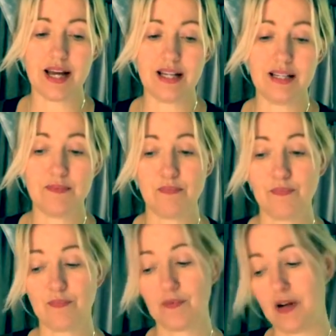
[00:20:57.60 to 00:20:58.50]
and
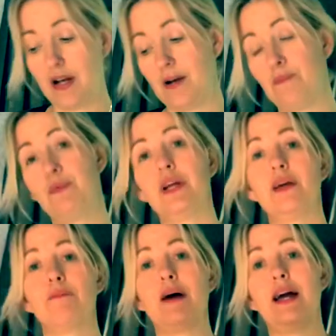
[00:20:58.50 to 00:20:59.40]

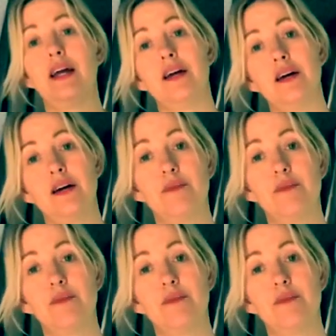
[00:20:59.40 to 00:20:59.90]
bringing my